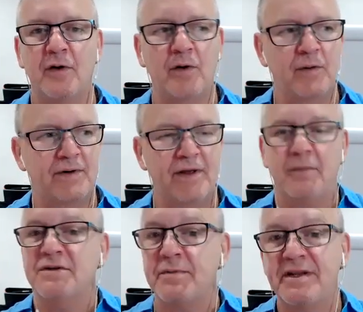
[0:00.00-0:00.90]
or it
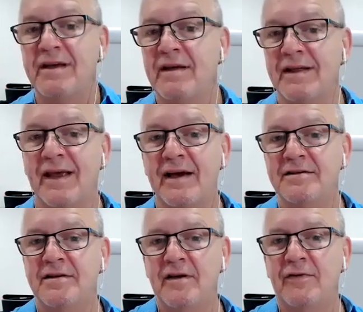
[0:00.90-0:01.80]
was a particular
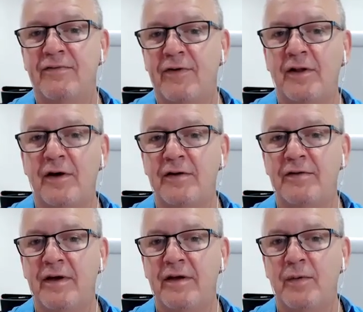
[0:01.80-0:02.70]
case that you followed
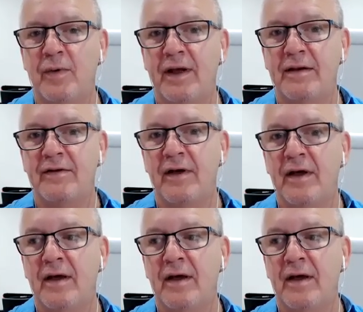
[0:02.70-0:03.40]
that you went,